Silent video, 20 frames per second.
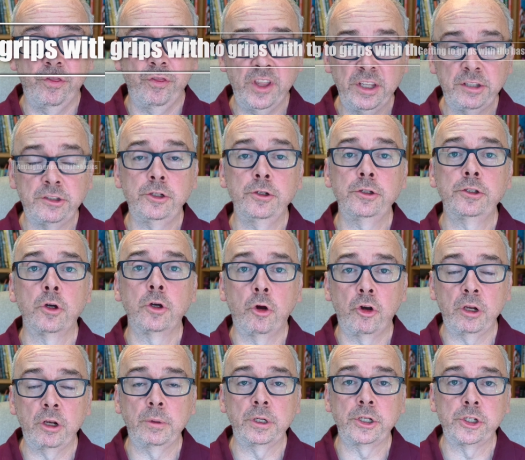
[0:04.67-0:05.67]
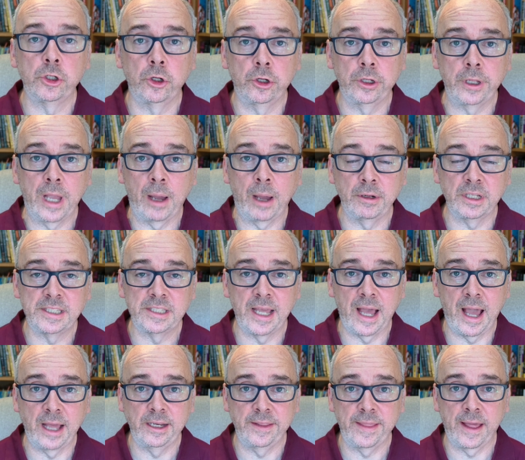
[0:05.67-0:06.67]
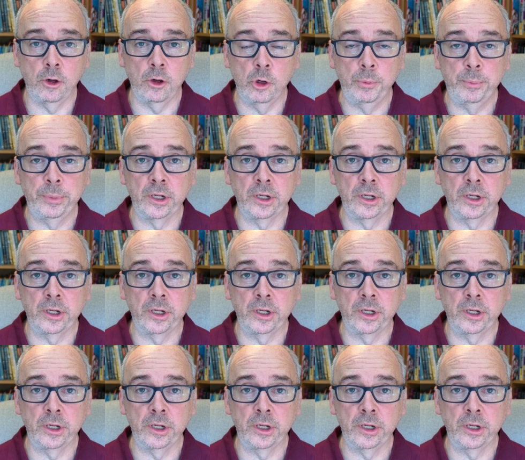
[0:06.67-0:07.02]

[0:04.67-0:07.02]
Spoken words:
this tutorial will show you how to tidy that up